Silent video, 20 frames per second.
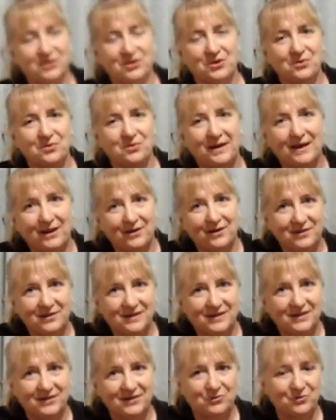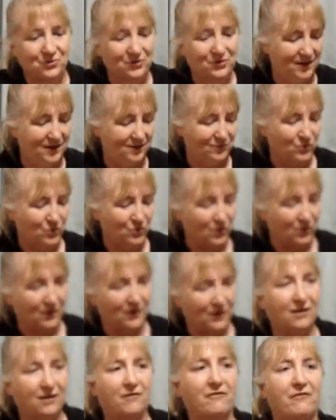two hours or more
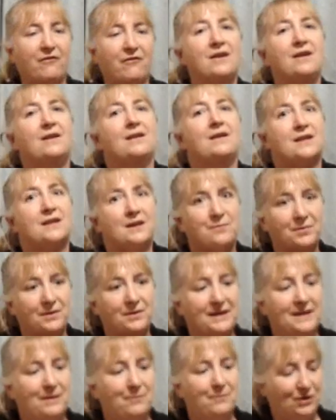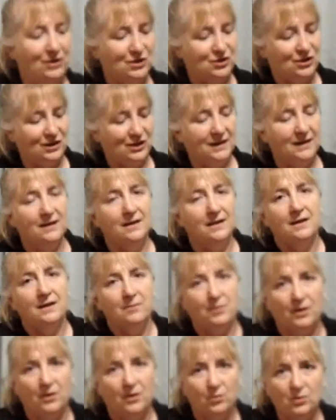of completely brushing,
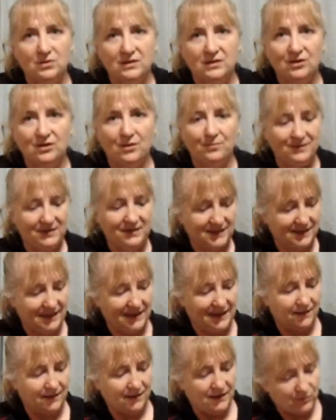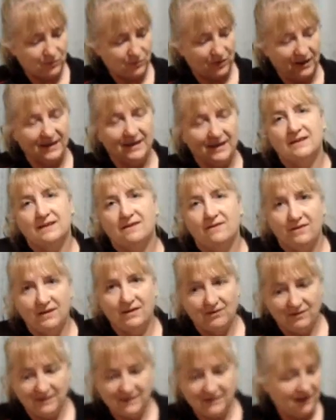but I will stop and start this when I get to
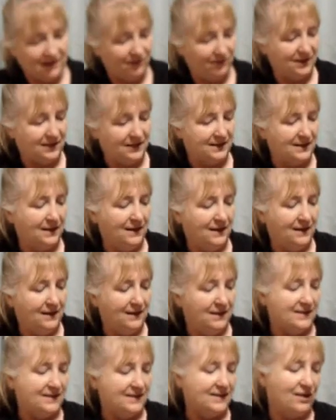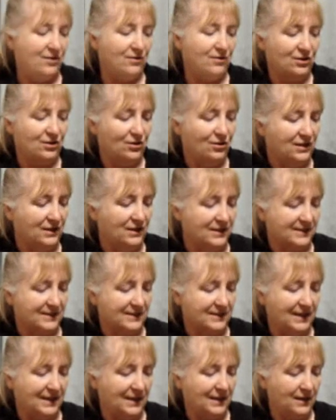various areas so that you can
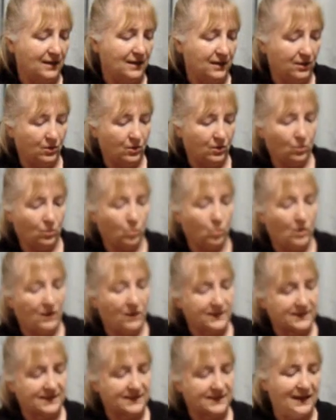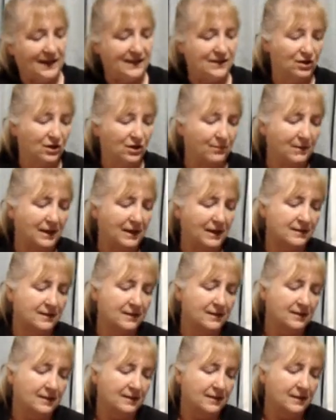see what stage I'm at.
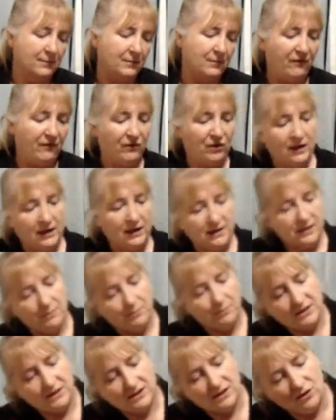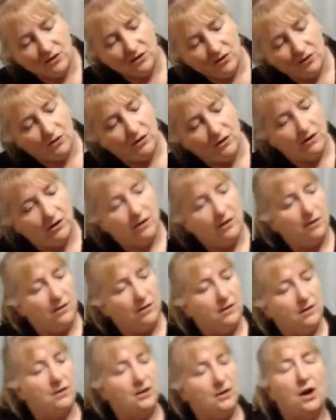But if you get to bits and you
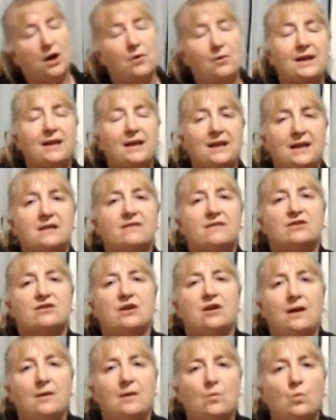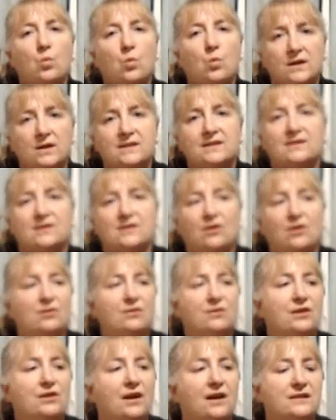know ahead of time what style
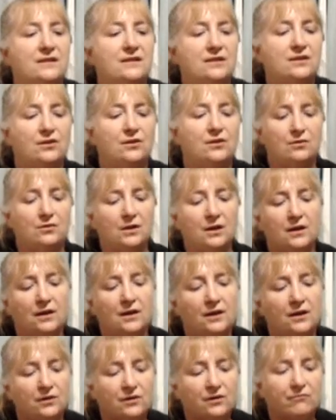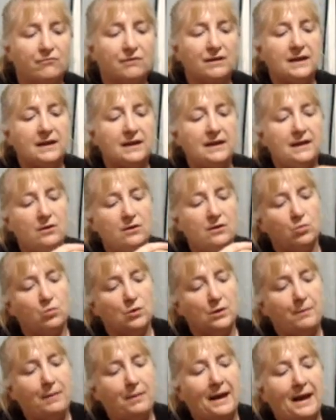you're going to do, you really
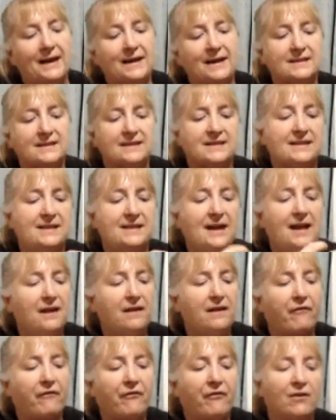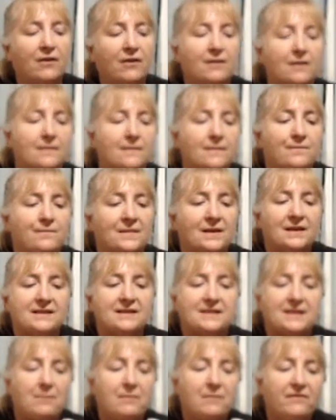would pay to save
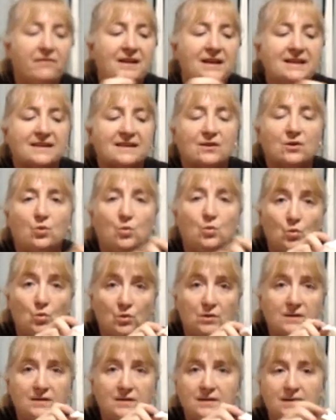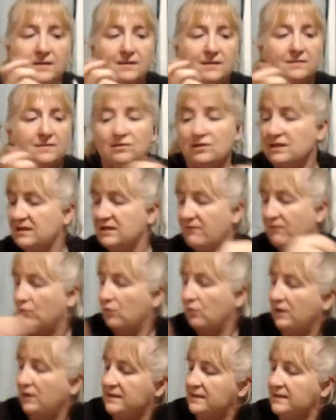some of these cords just
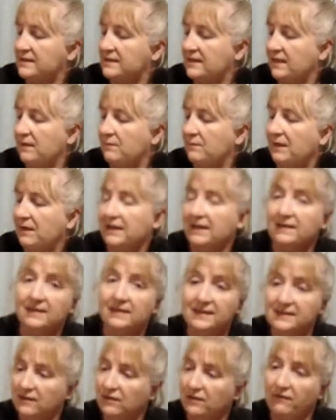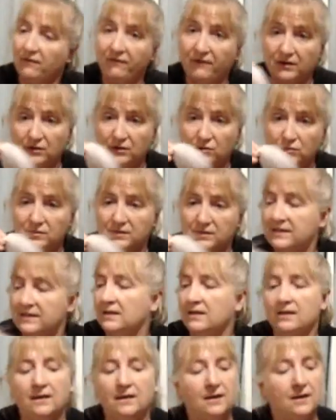for, as I say, making these little fills
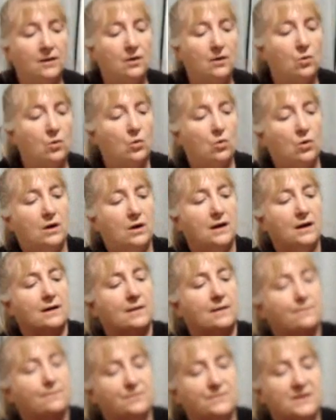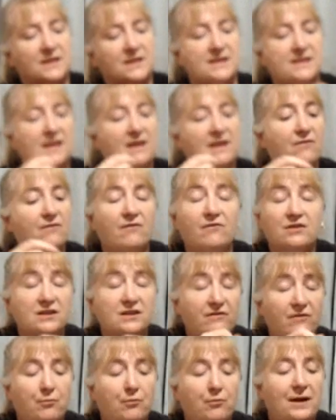or just even
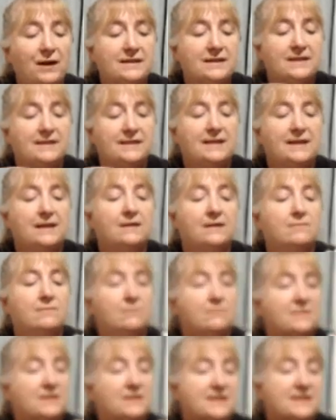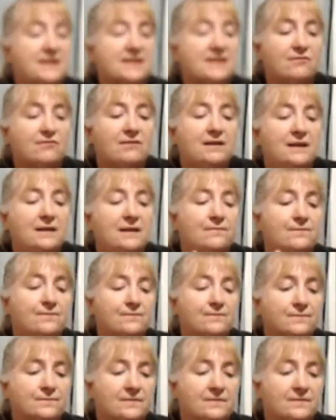just for practicing scissoring